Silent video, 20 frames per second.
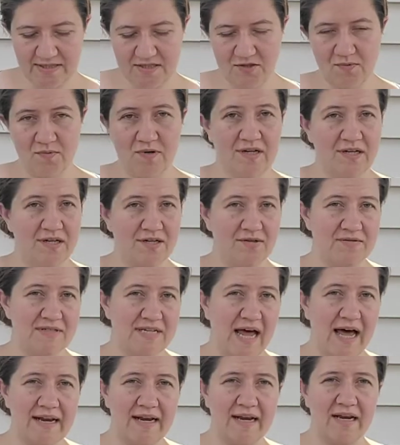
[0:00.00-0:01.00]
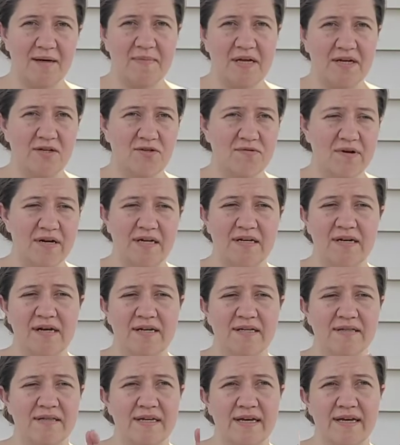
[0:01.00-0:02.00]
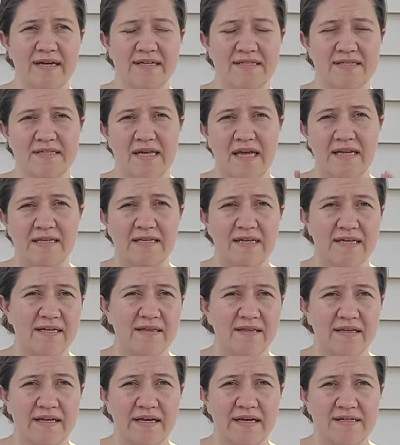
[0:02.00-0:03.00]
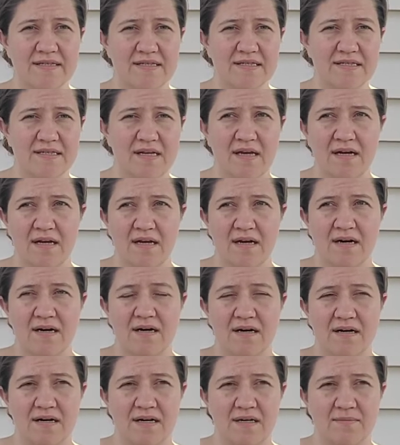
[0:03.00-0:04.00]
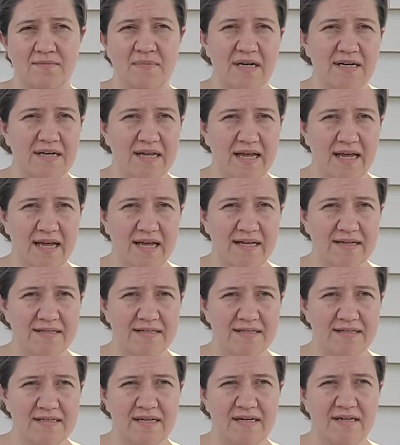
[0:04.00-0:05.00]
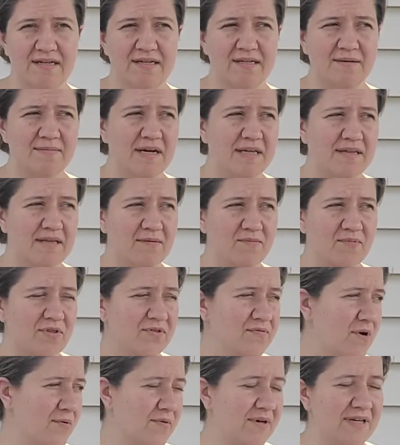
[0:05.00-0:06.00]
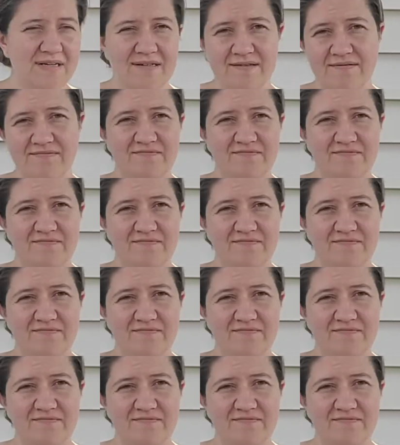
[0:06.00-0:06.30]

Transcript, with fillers: So we're going to do tatting, Mediterranean knotted lace, and knitted lace on Mondays. Um, and then we'll throw in